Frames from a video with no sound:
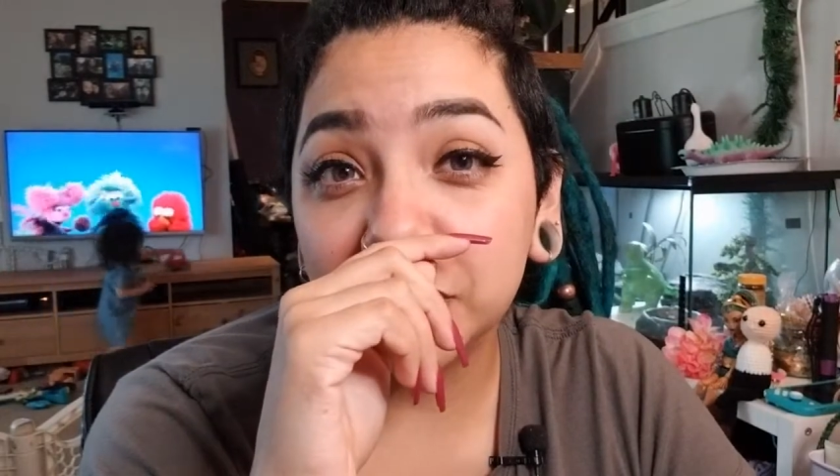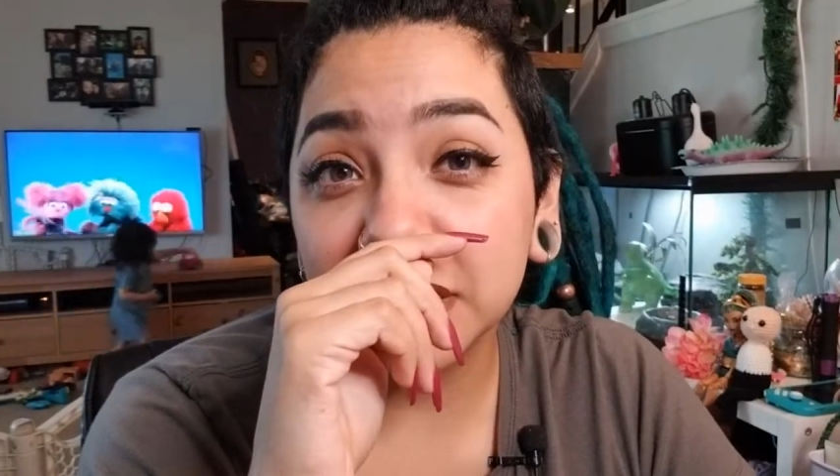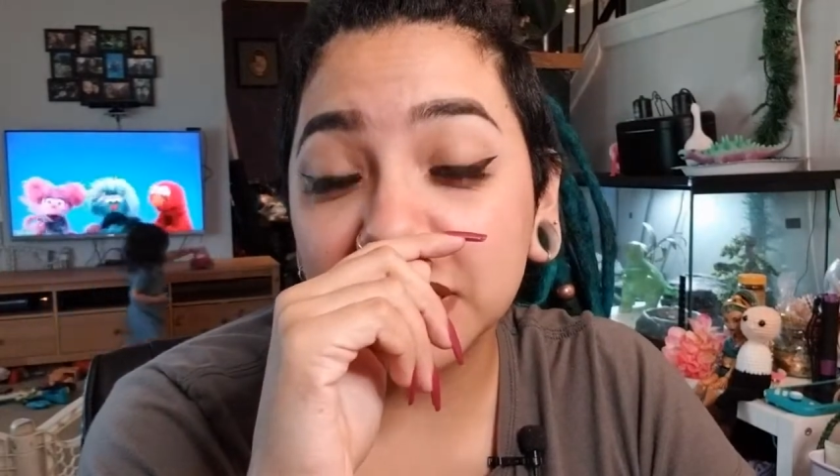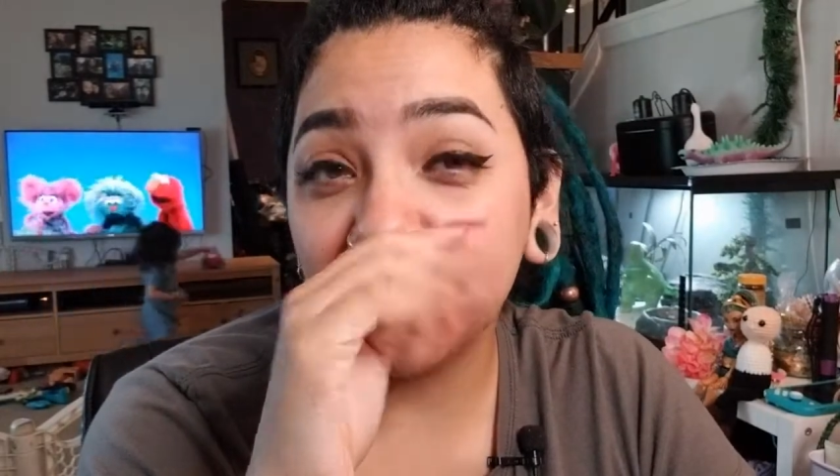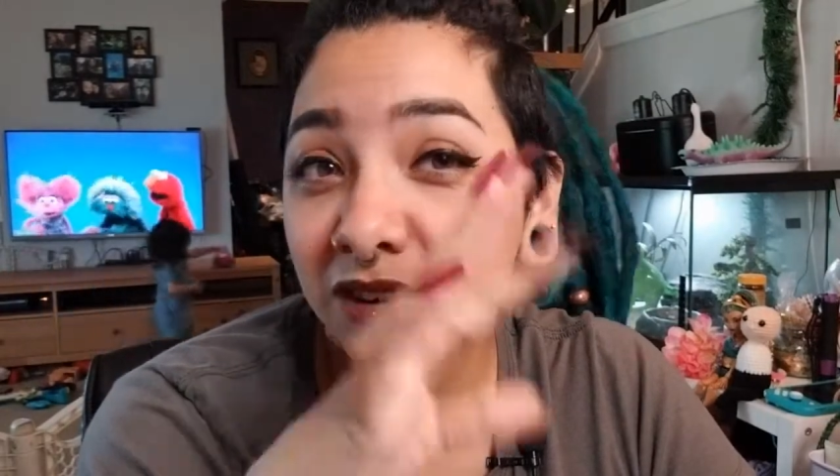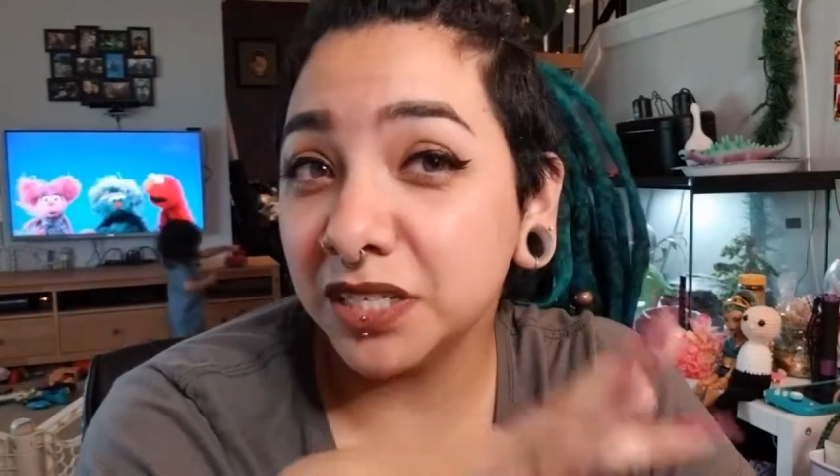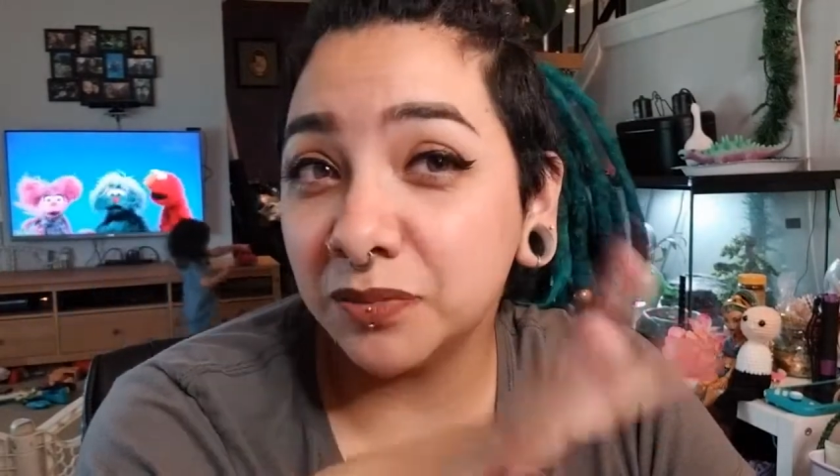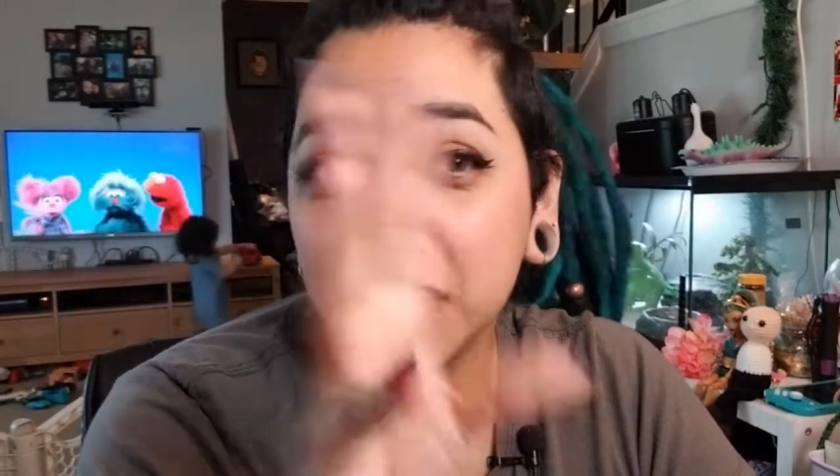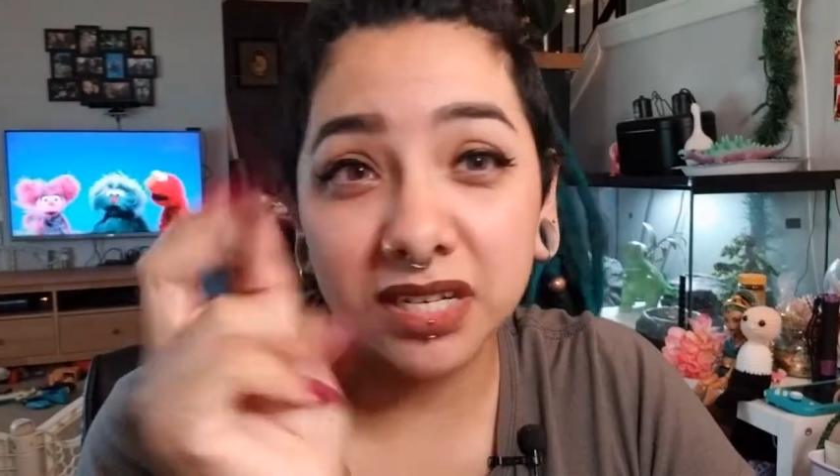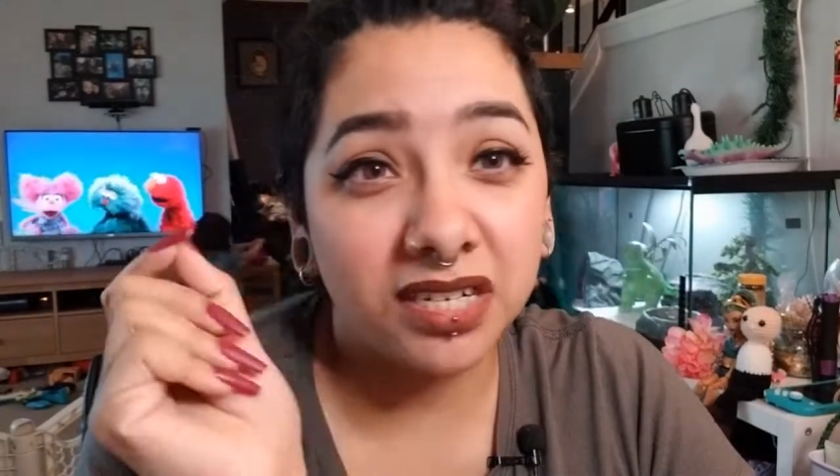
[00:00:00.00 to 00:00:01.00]
was. The
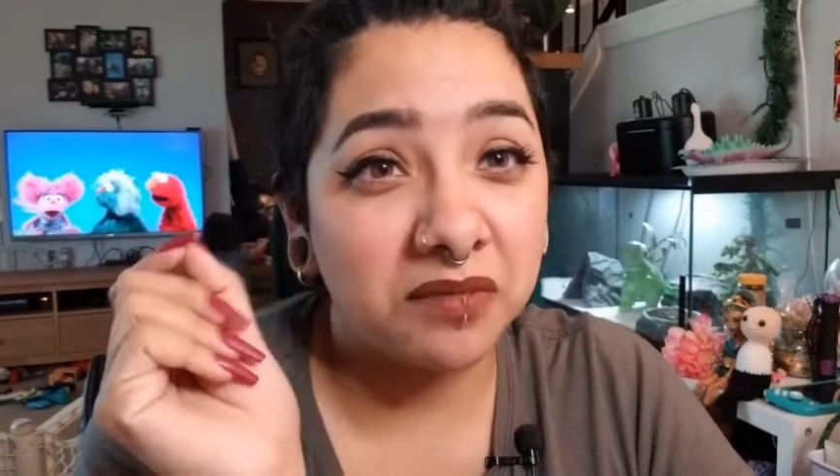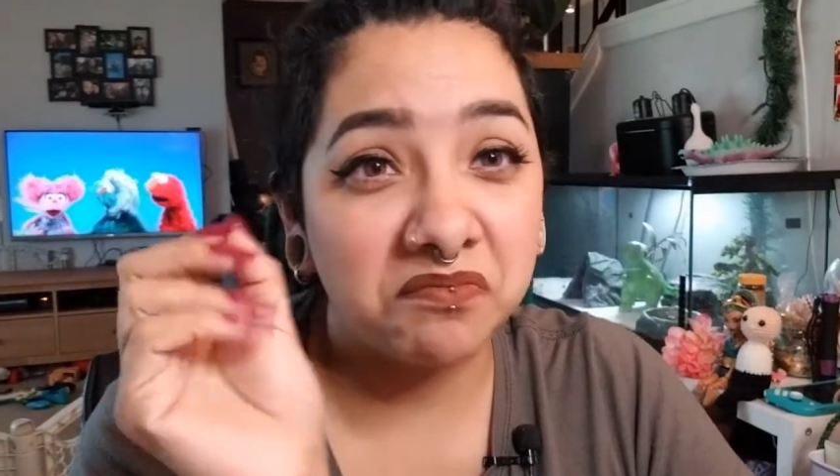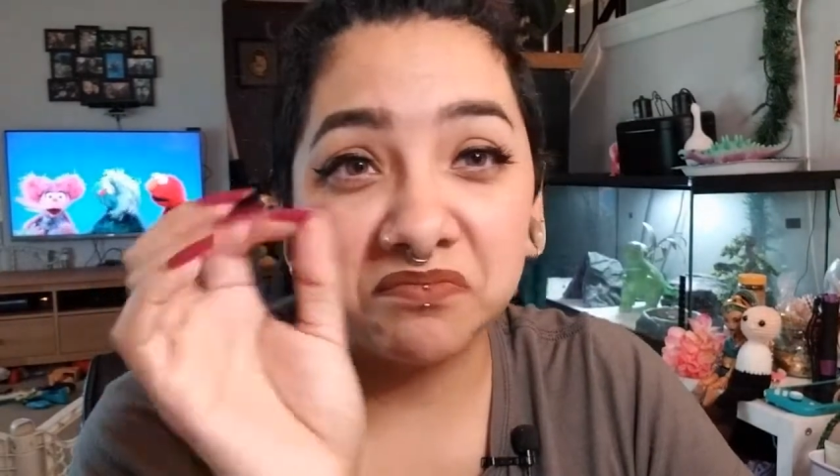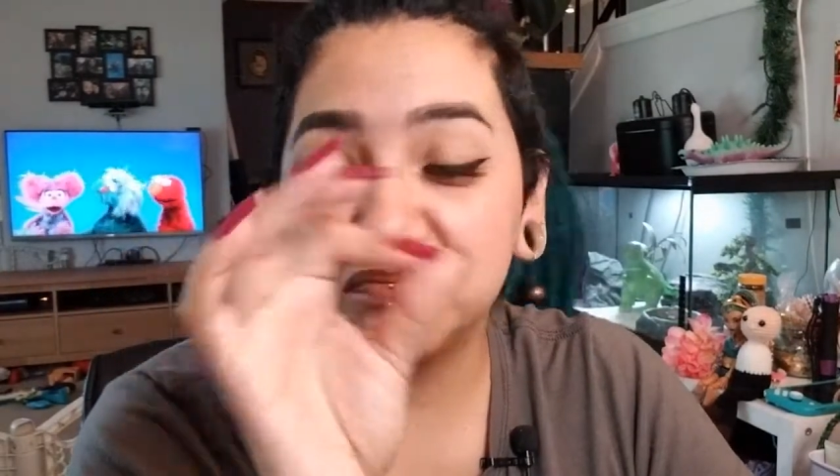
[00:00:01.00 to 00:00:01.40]
firstborn,